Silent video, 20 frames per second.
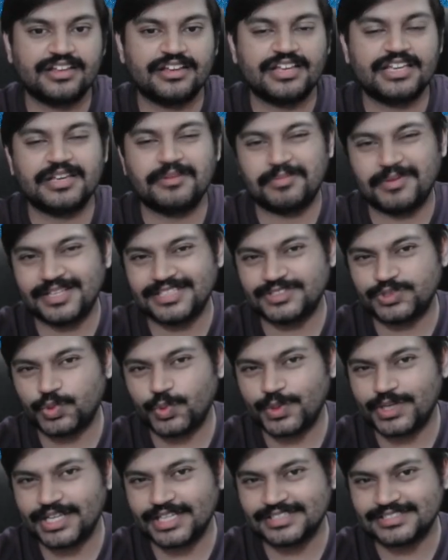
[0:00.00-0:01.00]
he plays
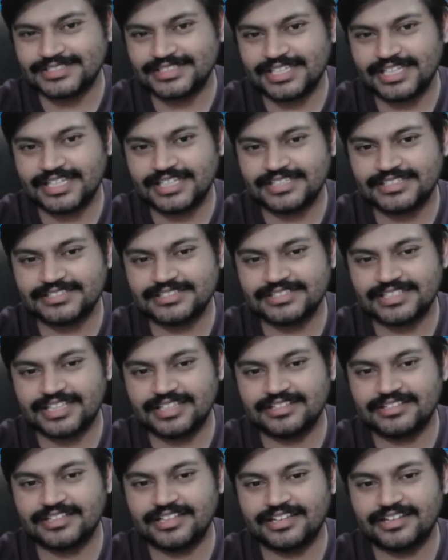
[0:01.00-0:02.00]
queen h6
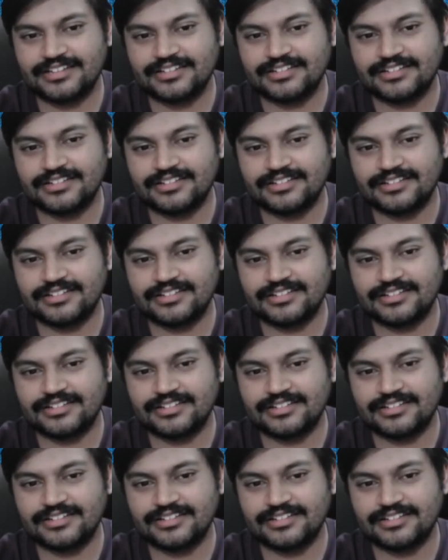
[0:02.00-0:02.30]
and then